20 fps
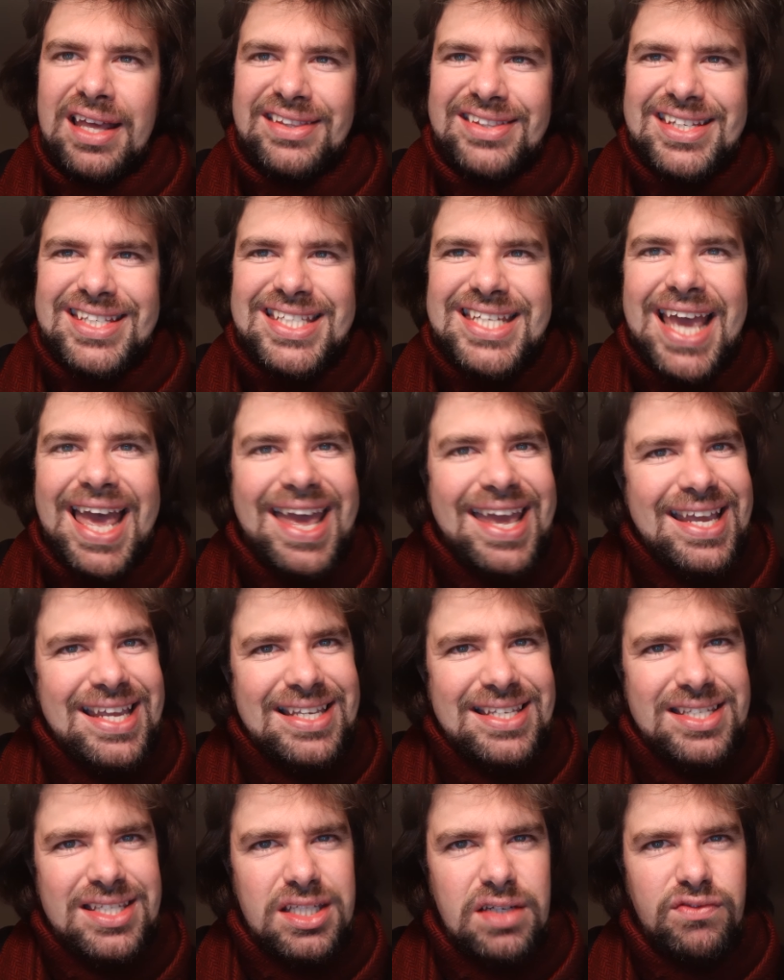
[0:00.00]
The
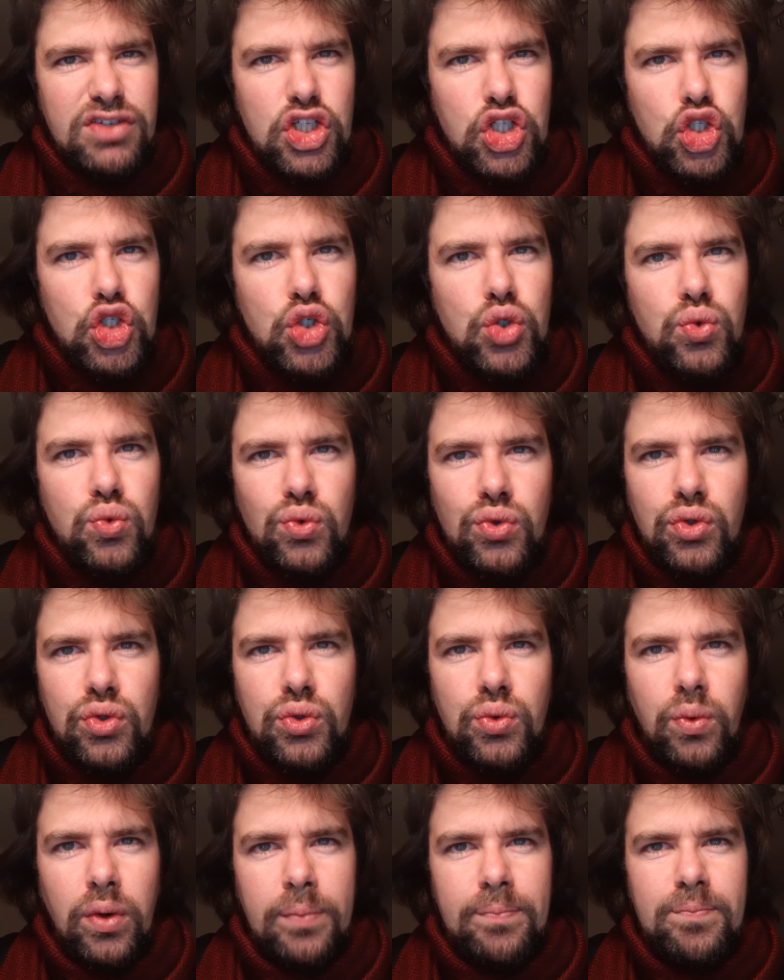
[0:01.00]
tastes of the
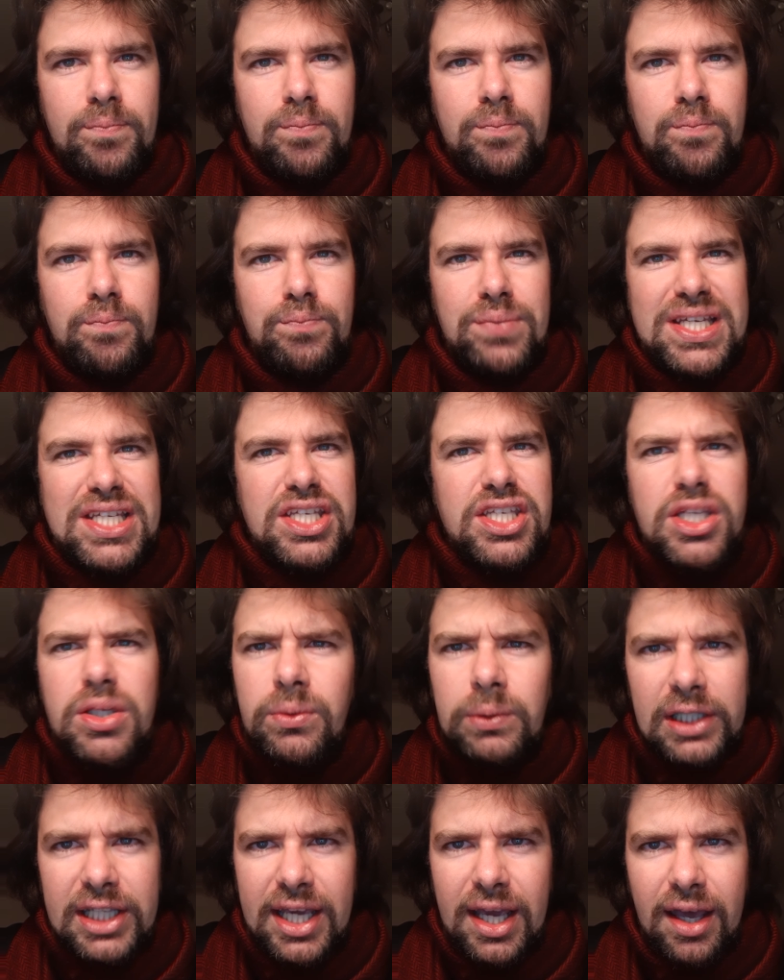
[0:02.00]
Duke were
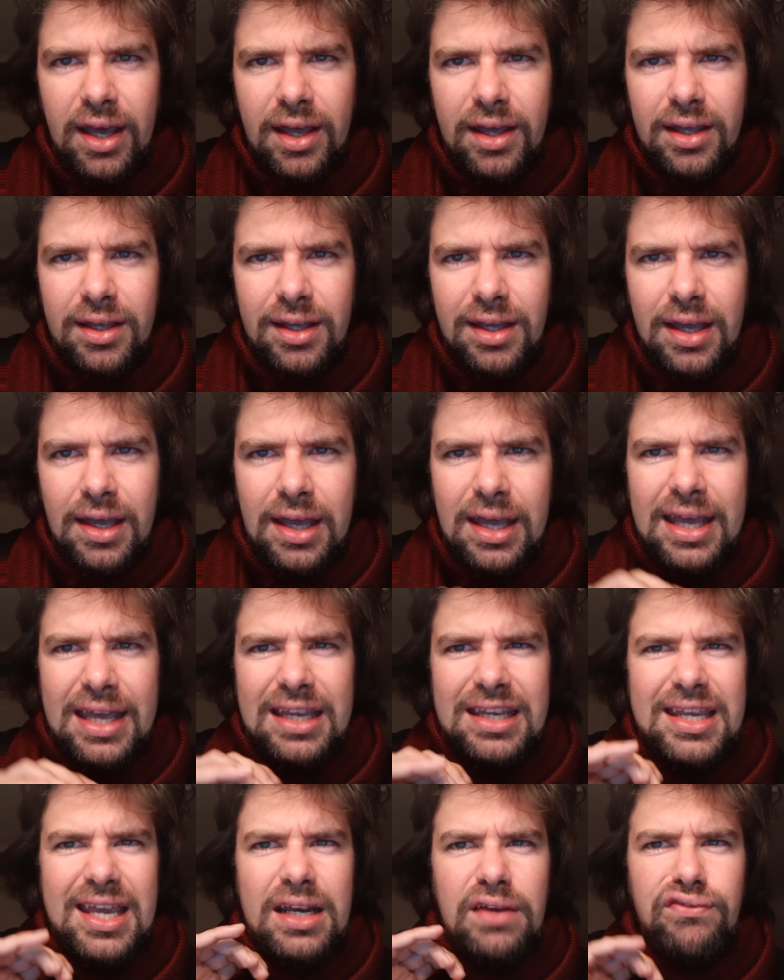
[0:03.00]
peculiar.
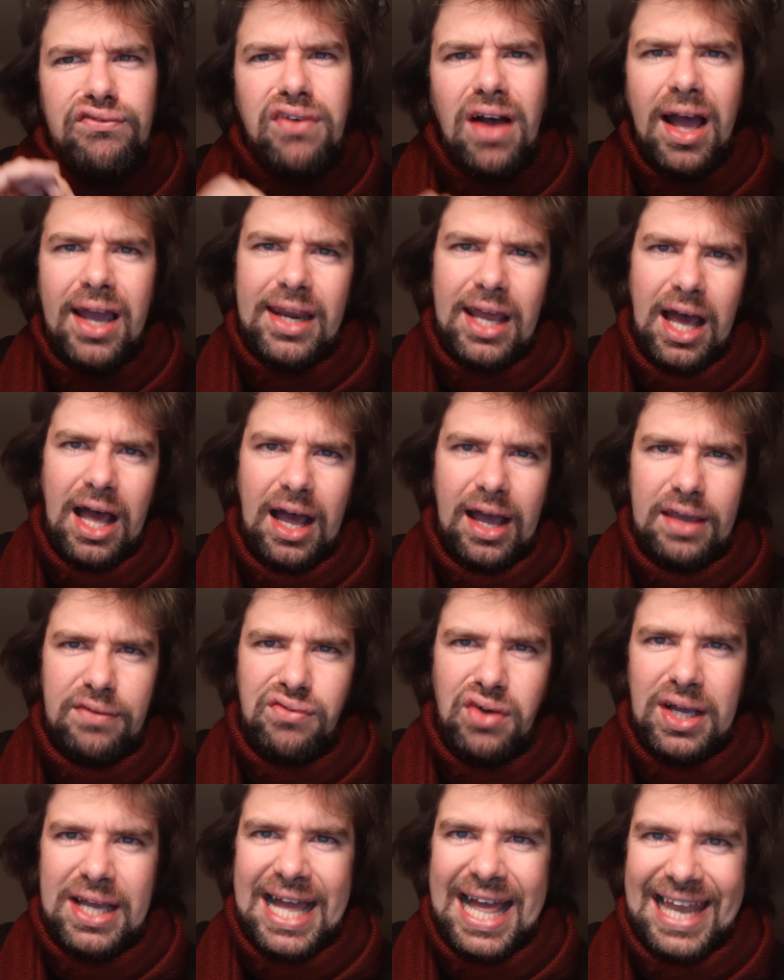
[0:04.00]
He had a fine eye
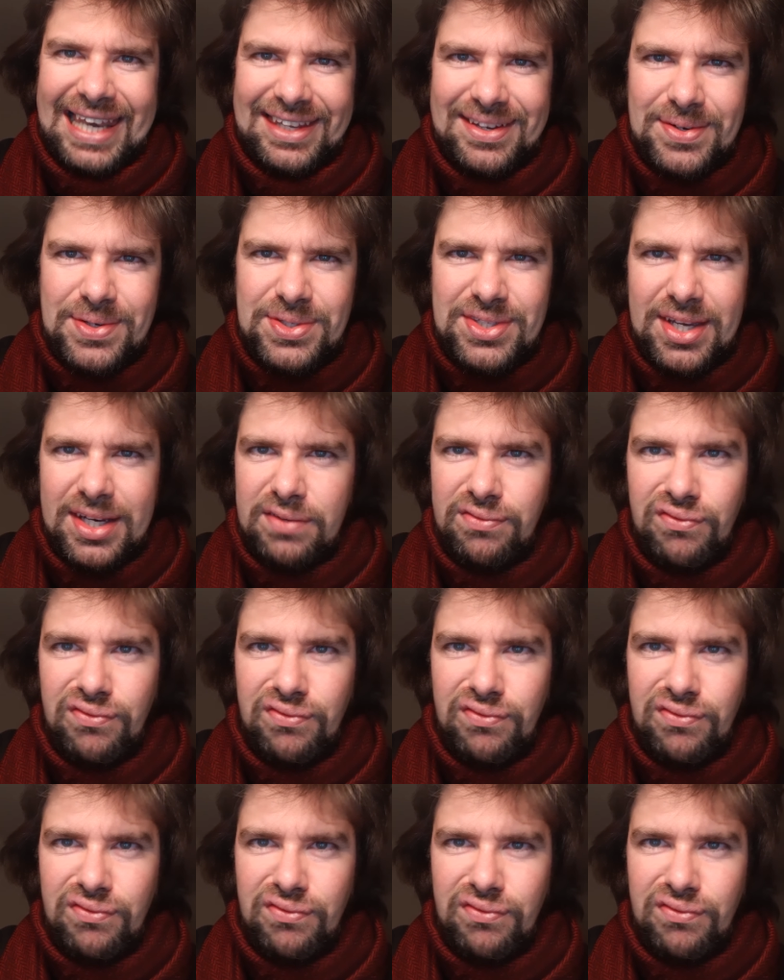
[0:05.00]
for colours and